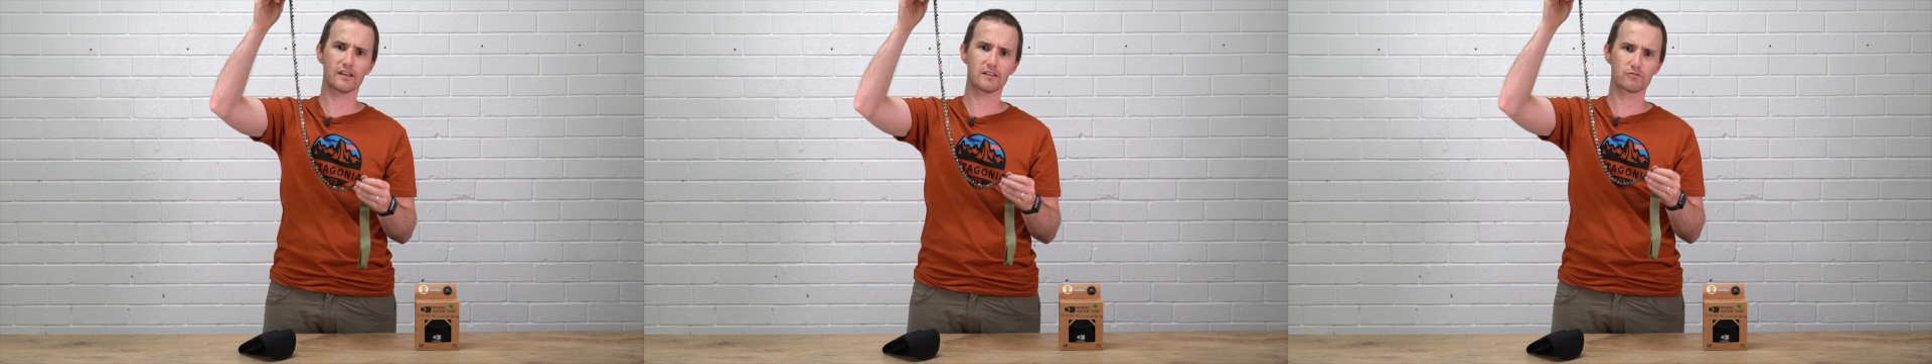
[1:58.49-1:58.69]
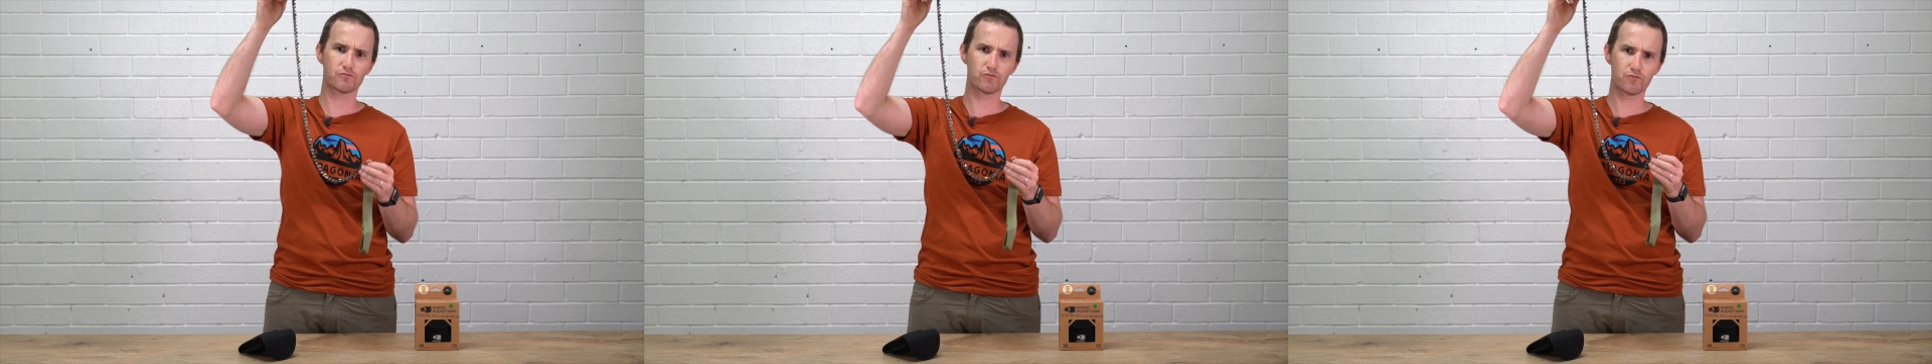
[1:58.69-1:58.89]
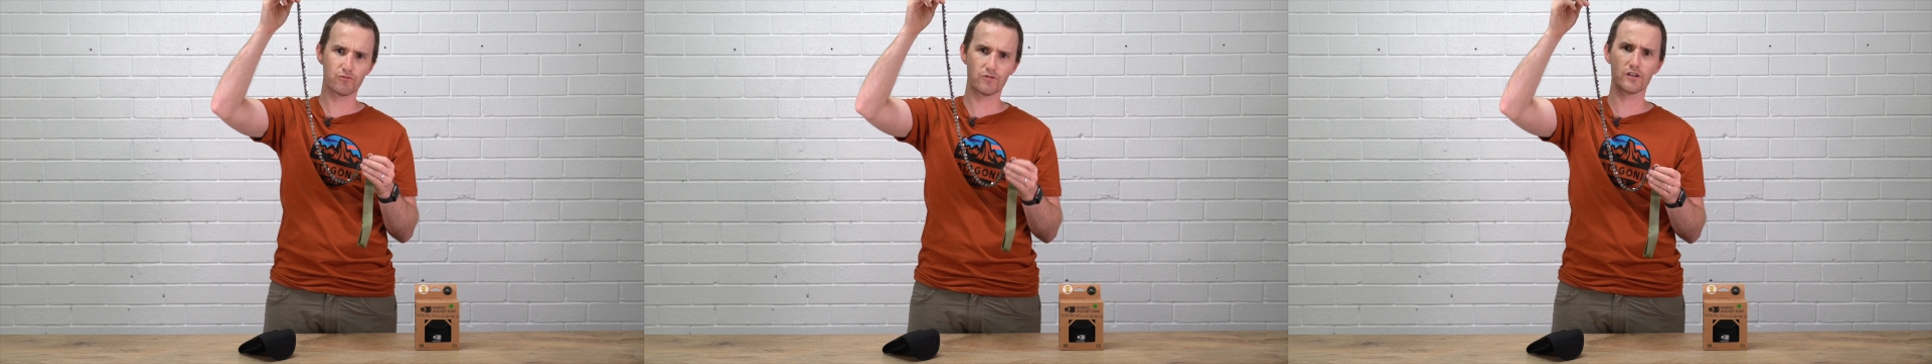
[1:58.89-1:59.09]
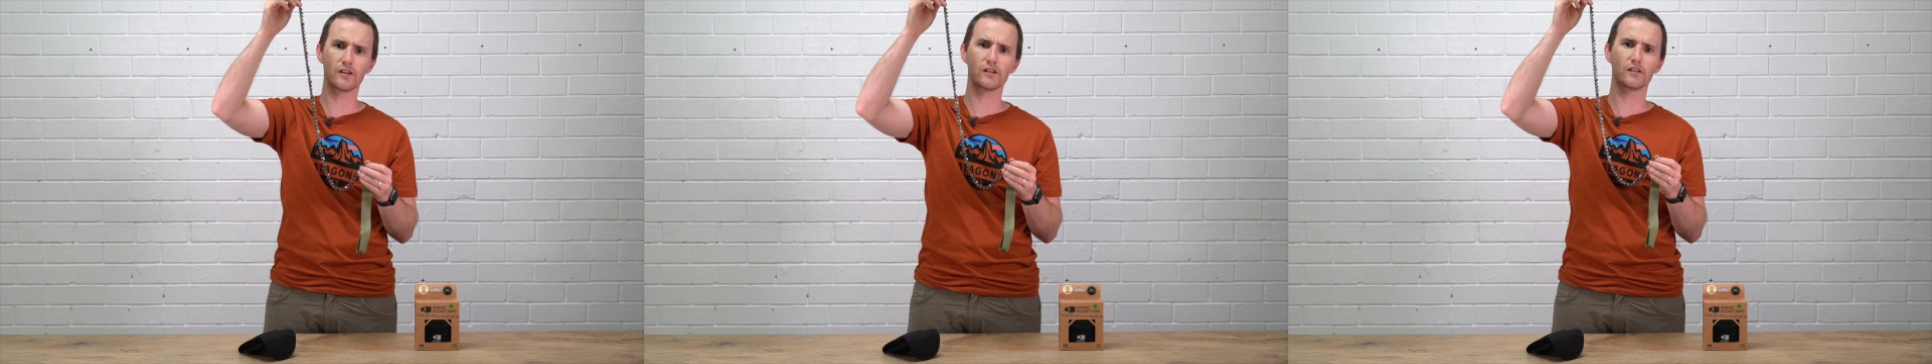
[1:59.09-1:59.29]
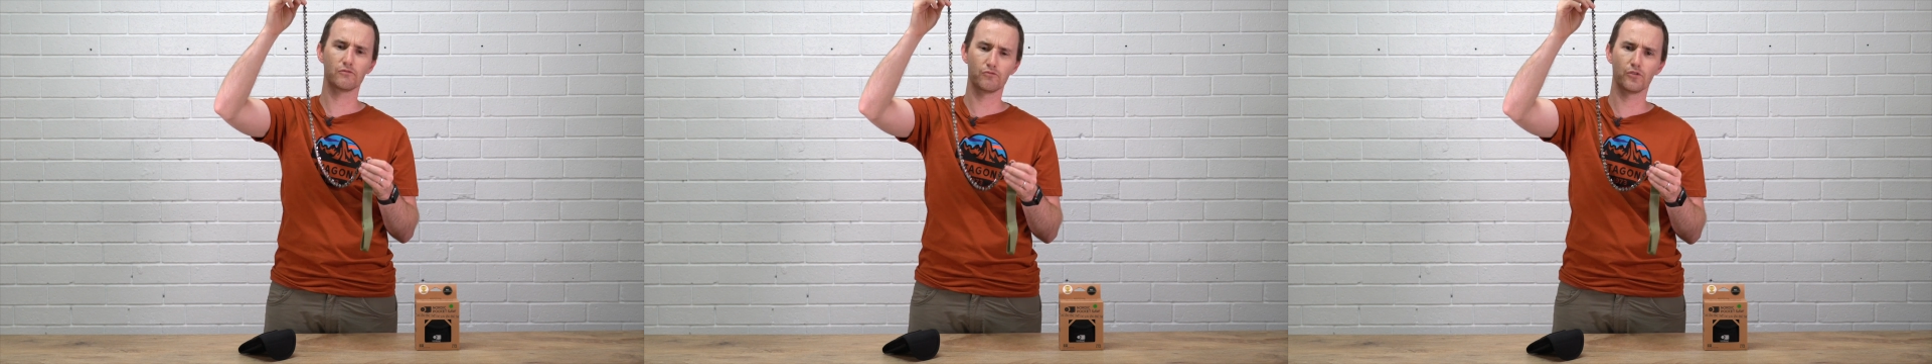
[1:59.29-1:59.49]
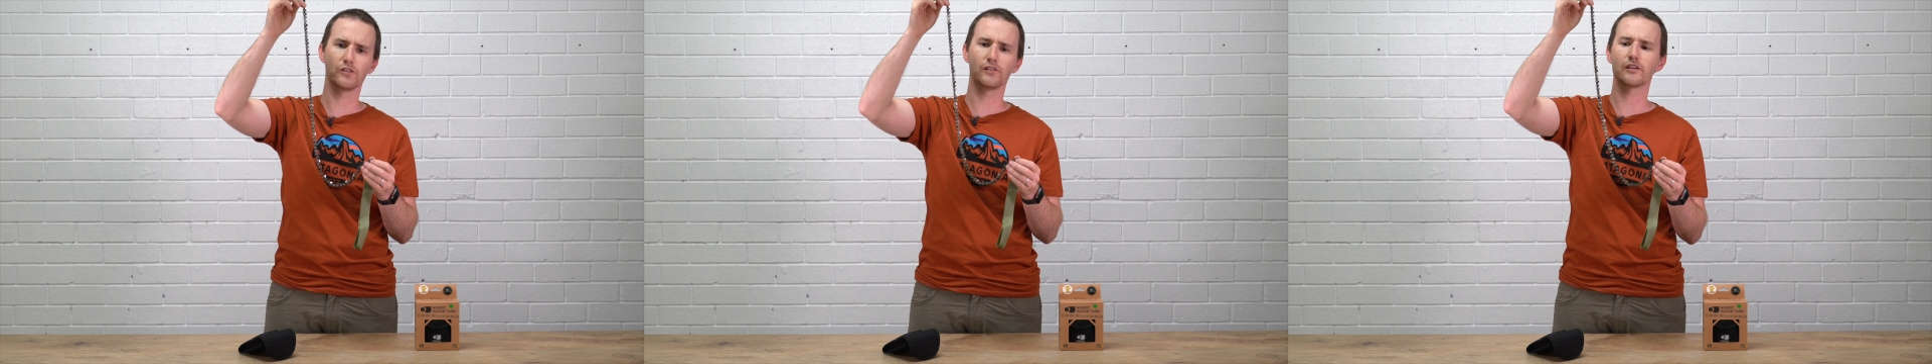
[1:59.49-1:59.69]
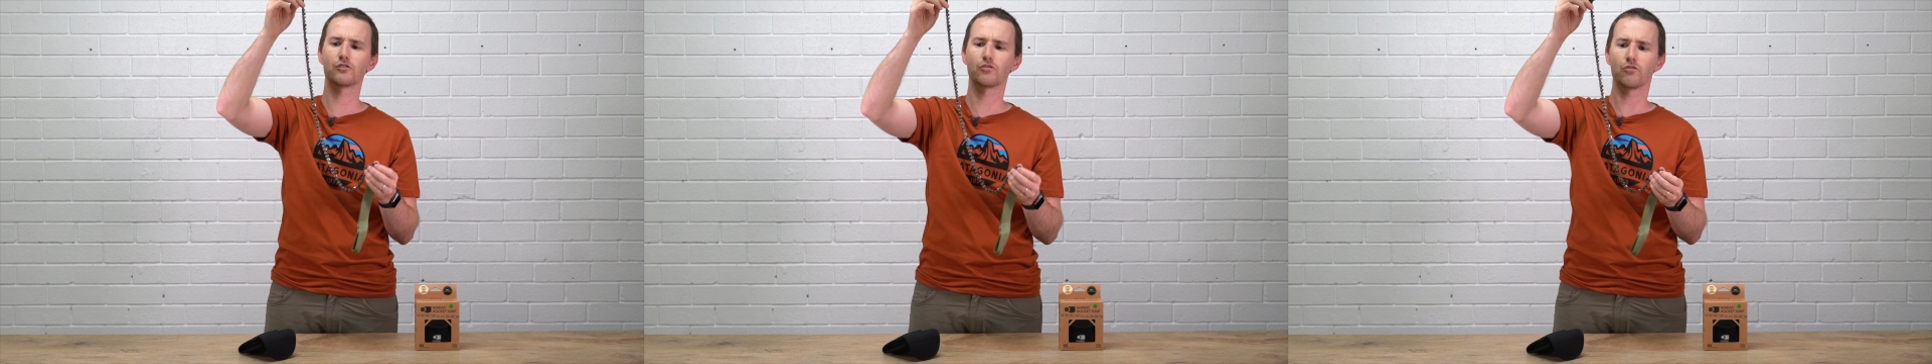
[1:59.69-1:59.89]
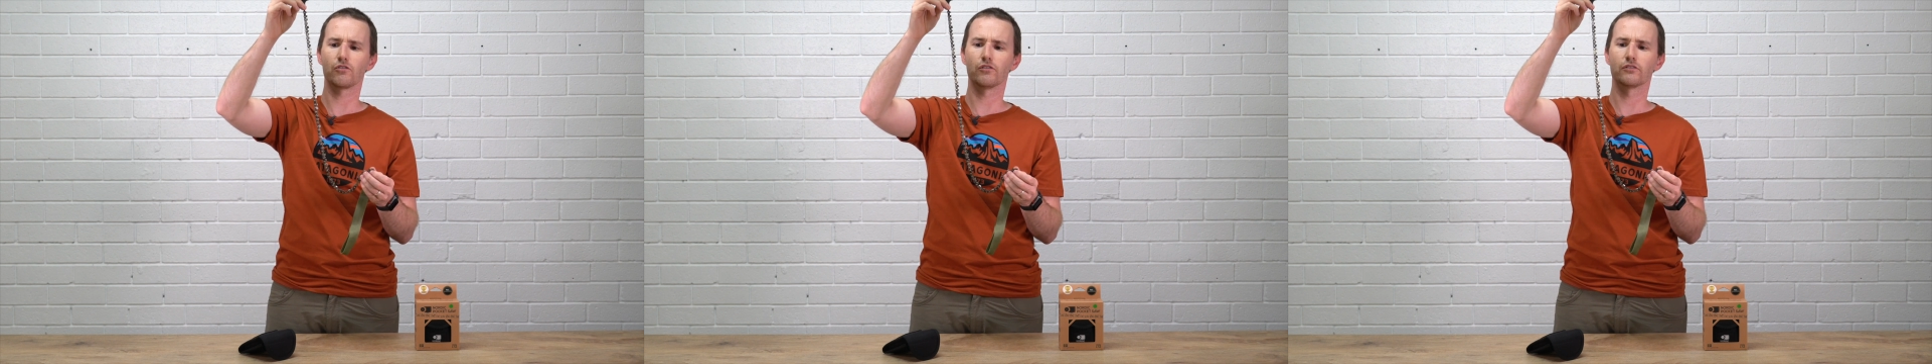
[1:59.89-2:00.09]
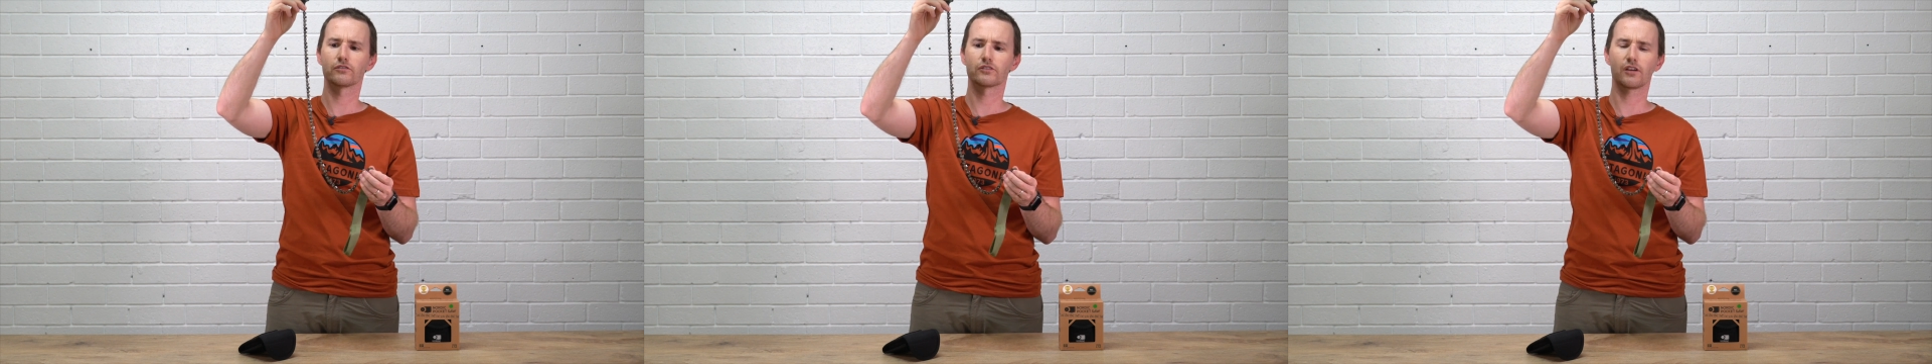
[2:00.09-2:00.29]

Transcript: is really, really good.